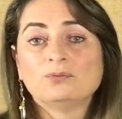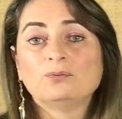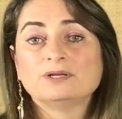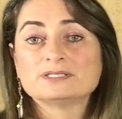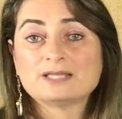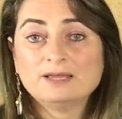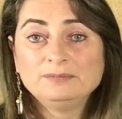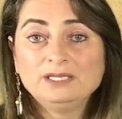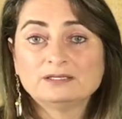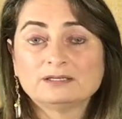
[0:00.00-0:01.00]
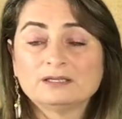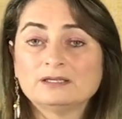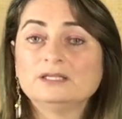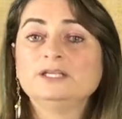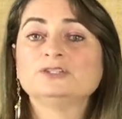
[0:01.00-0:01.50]
What does that mean?
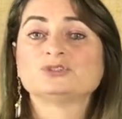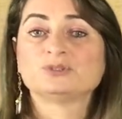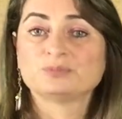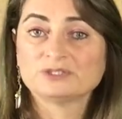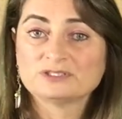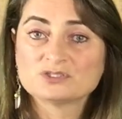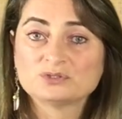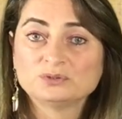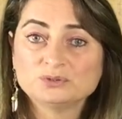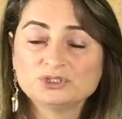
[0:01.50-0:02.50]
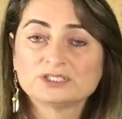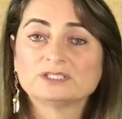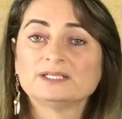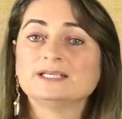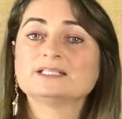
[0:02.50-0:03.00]
Interpret the
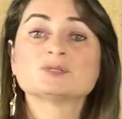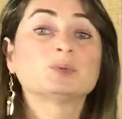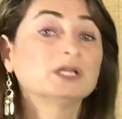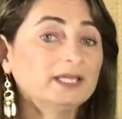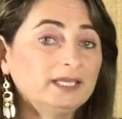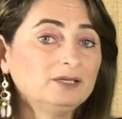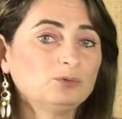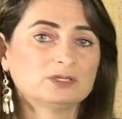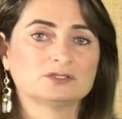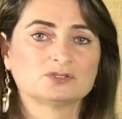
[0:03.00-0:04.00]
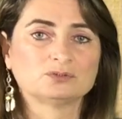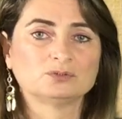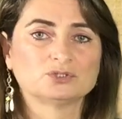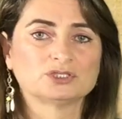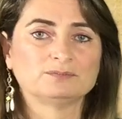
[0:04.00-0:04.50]
solution. Explain what the
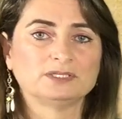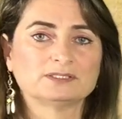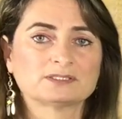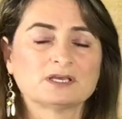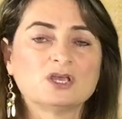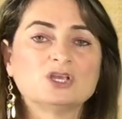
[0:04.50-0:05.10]
solution means.